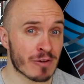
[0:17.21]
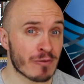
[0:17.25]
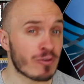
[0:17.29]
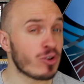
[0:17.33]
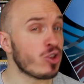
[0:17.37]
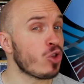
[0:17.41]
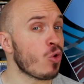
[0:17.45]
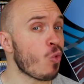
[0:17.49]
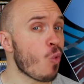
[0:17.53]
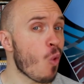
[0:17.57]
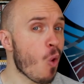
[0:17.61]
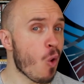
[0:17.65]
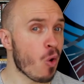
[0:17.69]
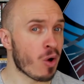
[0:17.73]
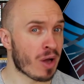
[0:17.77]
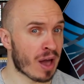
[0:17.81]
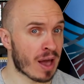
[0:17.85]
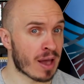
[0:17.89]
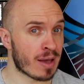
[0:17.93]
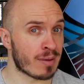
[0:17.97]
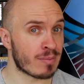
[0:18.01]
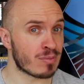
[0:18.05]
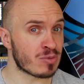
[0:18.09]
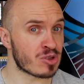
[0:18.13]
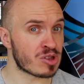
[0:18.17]
for The War
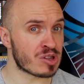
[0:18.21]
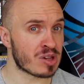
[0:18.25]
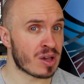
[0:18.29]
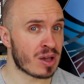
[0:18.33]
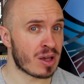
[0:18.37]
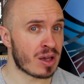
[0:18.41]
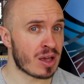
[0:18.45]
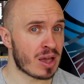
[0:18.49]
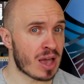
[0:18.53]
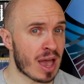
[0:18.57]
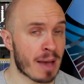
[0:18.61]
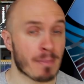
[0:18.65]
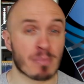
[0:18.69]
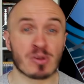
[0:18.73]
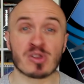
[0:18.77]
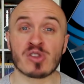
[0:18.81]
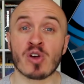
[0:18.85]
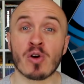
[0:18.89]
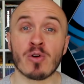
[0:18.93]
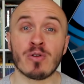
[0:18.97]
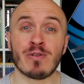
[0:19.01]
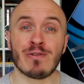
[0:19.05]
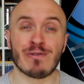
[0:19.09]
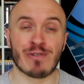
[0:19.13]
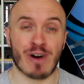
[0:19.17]
Games,
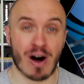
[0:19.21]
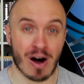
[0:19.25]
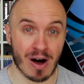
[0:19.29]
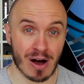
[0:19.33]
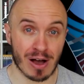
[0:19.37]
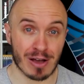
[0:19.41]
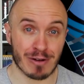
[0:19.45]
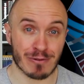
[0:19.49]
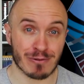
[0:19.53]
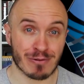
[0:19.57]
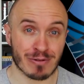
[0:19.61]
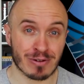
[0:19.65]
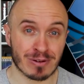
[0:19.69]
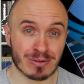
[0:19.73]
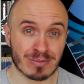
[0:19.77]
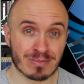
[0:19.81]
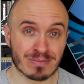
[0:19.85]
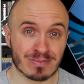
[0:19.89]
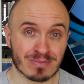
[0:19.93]
Episode 5.